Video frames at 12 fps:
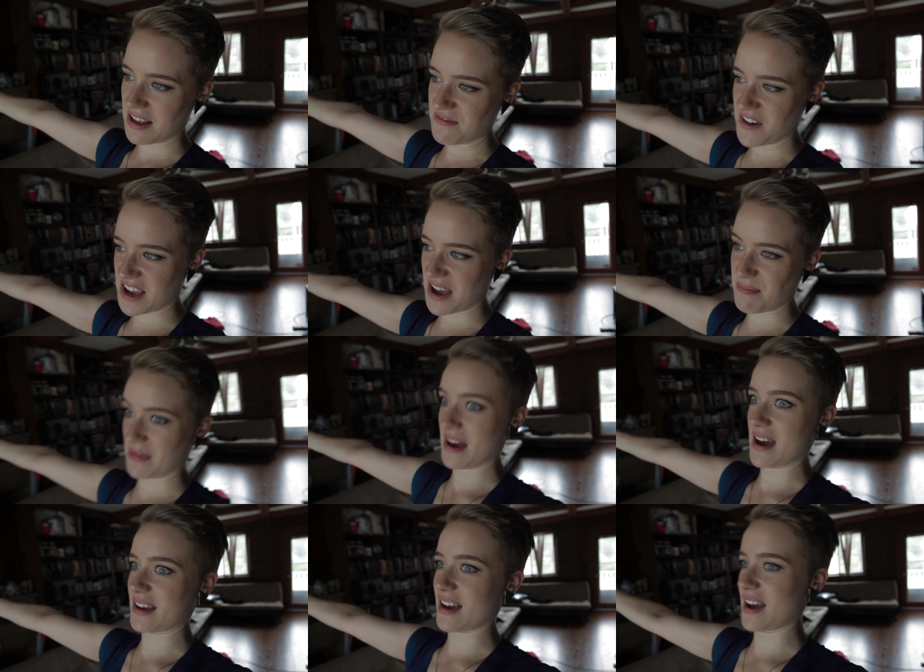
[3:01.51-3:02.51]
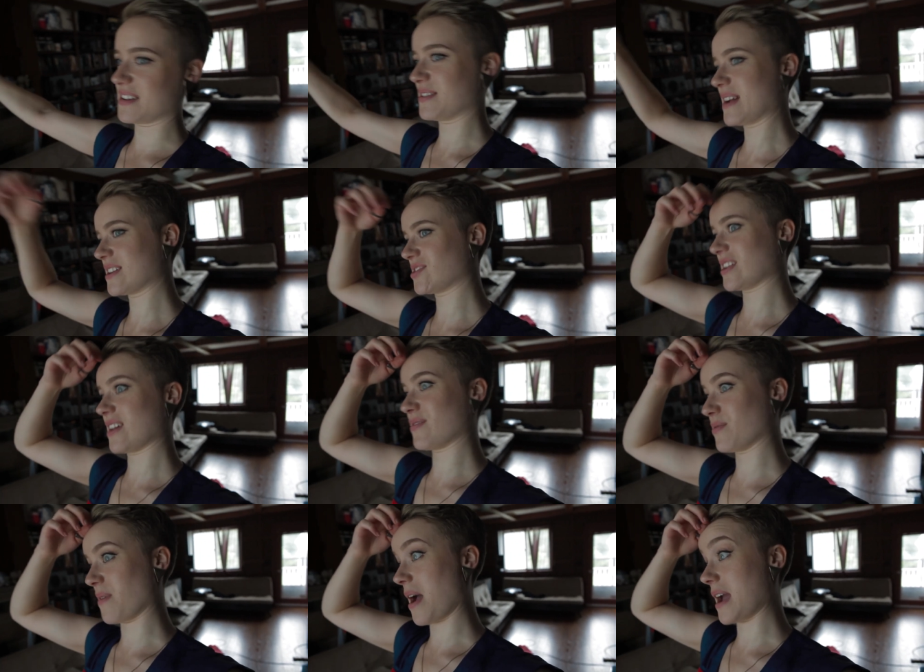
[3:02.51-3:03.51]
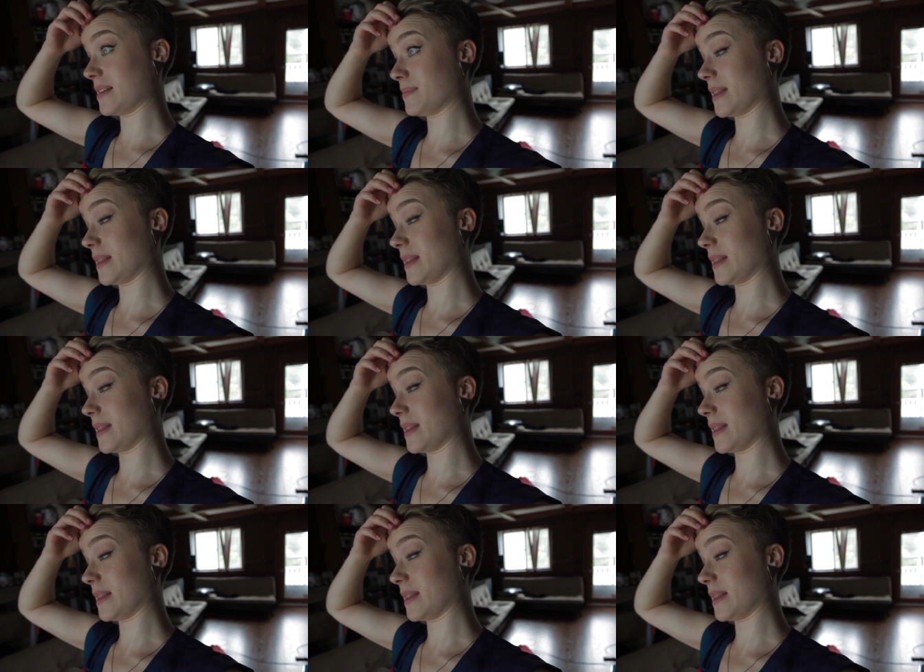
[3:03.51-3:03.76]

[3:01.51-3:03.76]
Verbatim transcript: if I get back. I don't actually have a ride